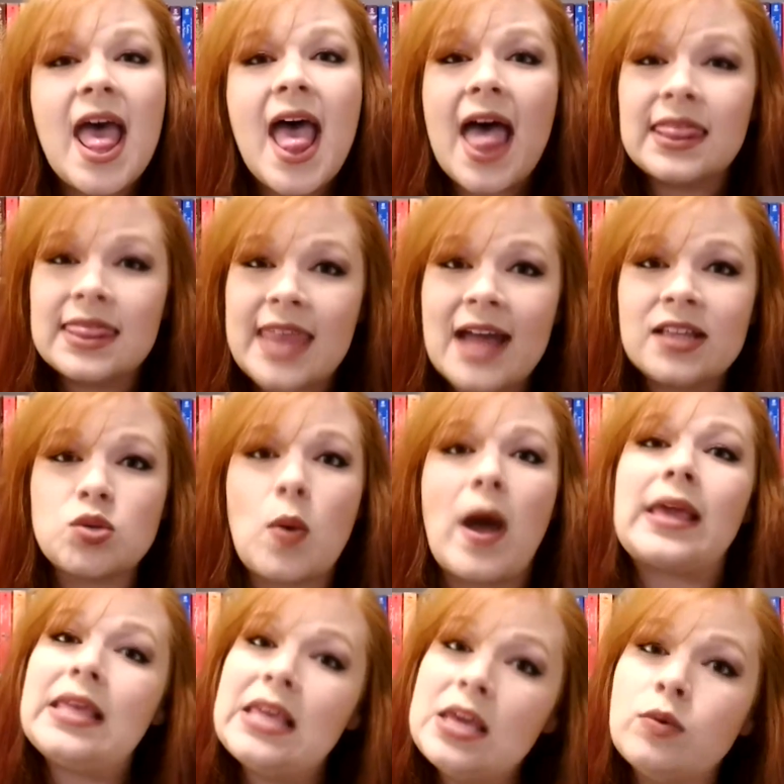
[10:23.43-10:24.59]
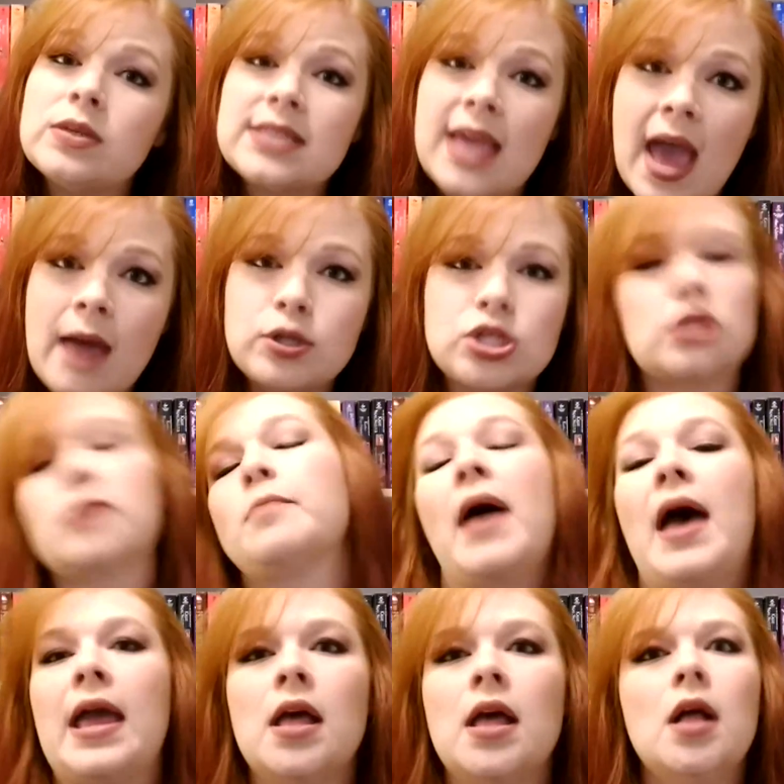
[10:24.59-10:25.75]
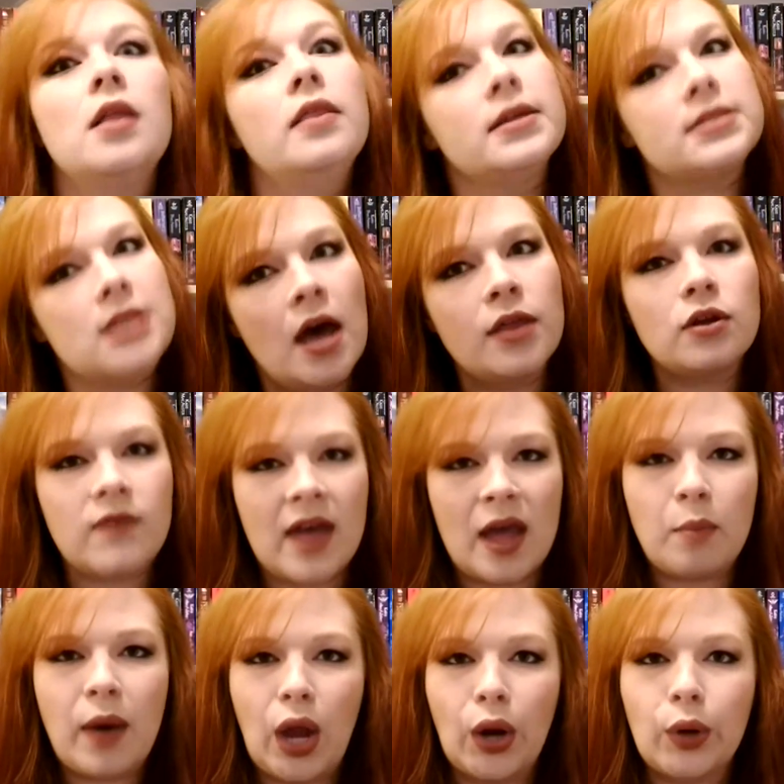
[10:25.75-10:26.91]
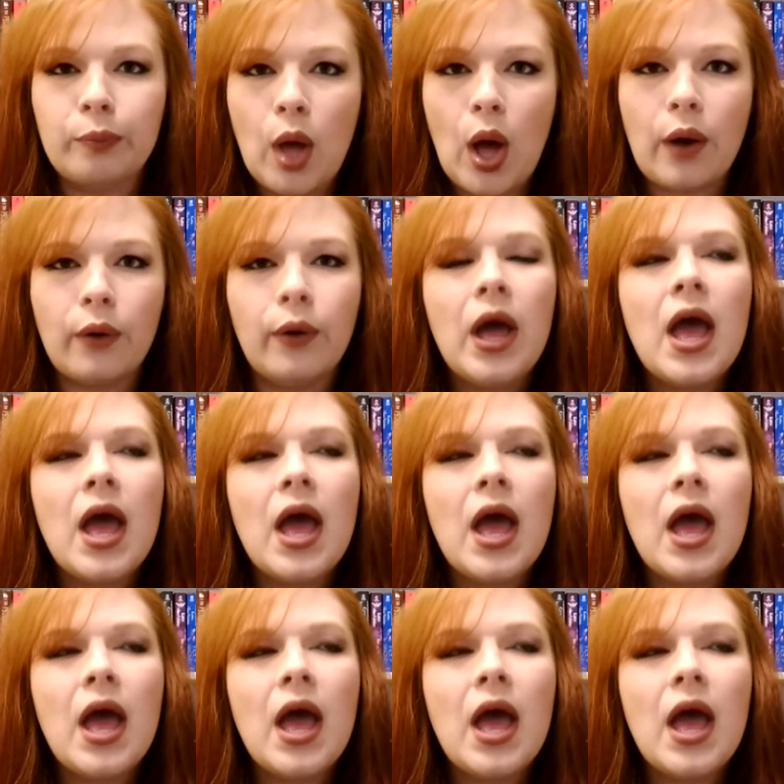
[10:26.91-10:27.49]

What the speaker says: and that's why he was captured by this other vampire, Beau,